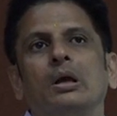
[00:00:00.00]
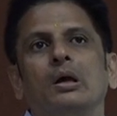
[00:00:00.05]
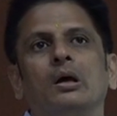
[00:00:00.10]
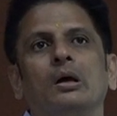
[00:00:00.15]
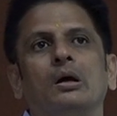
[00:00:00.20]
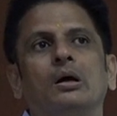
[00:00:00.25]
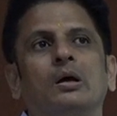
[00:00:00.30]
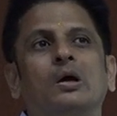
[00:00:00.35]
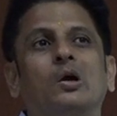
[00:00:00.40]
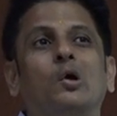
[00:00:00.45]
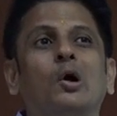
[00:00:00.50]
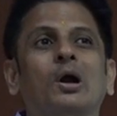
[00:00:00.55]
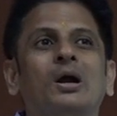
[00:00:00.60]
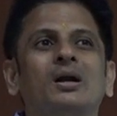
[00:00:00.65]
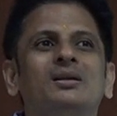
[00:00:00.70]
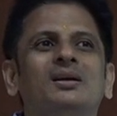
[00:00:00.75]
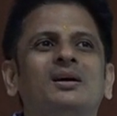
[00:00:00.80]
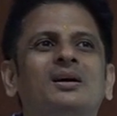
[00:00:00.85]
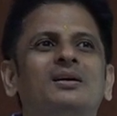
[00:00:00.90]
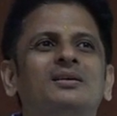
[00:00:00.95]

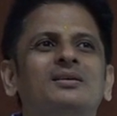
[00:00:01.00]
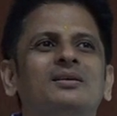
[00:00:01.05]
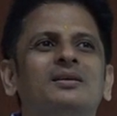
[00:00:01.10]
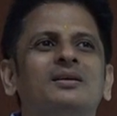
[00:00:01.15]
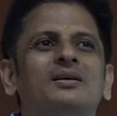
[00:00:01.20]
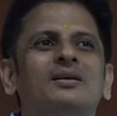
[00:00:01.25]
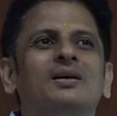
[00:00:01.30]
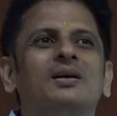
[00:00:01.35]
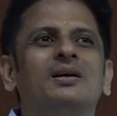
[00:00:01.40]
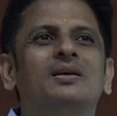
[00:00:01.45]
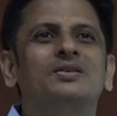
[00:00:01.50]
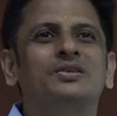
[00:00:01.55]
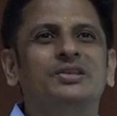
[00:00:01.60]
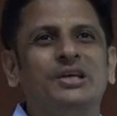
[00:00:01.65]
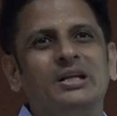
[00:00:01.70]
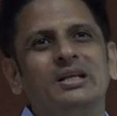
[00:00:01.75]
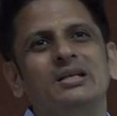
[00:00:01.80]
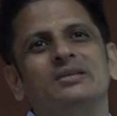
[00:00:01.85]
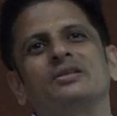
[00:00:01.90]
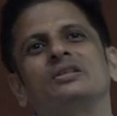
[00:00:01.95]
cornea
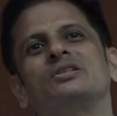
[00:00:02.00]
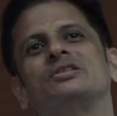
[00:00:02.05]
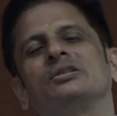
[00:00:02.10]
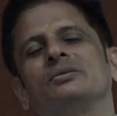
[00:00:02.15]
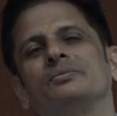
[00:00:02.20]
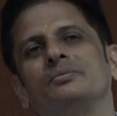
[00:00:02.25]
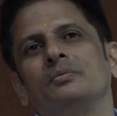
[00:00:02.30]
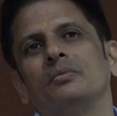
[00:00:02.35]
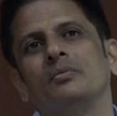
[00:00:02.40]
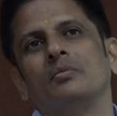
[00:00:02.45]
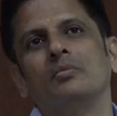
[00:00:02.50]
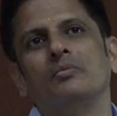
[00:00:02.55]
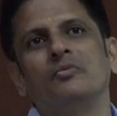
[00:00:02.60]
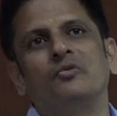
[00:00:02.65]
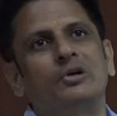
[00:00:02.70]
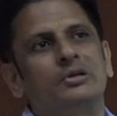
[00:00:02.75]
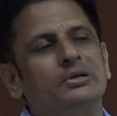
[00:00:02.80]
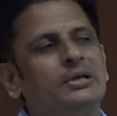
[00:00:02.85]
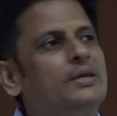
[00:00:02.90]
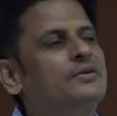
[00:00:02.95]
sharing system
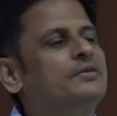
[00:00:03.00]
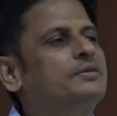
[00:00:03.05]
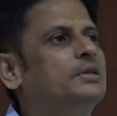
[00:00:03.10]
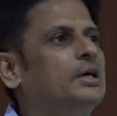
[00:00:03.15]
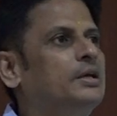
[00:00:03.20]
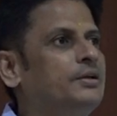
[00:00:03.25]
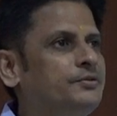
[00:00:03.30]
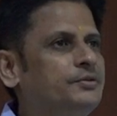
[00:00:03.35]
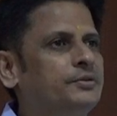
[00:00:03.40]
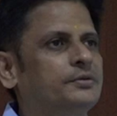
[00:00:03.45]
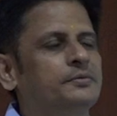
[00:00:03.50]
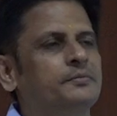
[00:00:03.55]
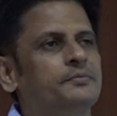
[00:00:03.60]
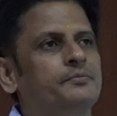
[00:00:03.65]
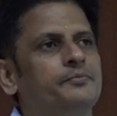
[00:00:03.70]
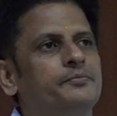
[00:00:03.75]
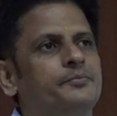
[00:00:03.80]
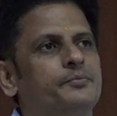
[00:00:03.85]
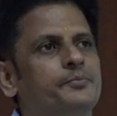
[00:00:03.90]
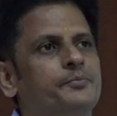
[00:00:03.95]
for the NCRism.
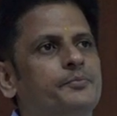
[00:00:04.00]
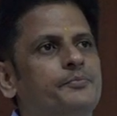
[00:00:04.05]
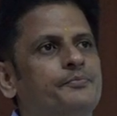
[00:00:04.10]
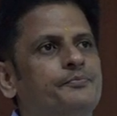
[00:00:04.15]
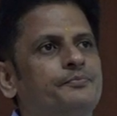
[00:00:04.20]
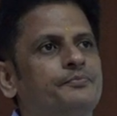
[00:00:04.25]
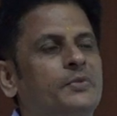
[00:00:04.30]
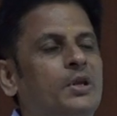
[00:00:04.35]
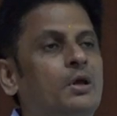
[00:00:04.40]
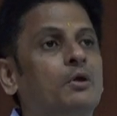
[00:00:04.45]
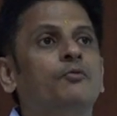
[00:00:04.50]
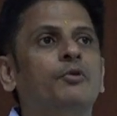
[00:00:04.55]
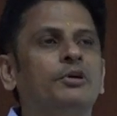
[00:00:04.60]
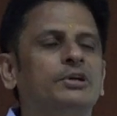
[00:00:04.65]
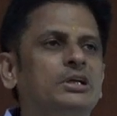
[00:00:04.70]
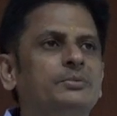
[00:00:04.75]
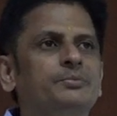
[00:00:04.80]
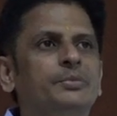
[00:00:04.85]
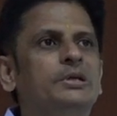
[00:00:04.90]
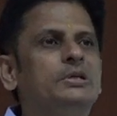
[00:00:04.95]
What
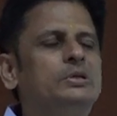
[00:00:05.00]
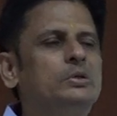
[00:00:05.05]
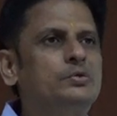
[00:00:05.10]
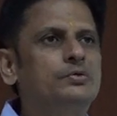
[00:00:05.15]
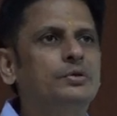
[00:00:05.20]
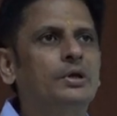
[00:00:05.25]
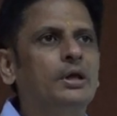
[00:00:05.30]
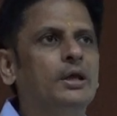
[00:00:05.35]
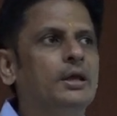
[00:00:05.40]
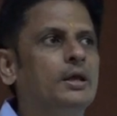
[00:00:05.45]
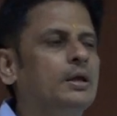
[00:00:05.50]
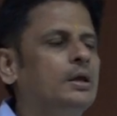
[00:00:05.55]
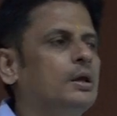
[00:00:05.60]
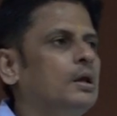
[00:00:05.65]
I mean to say,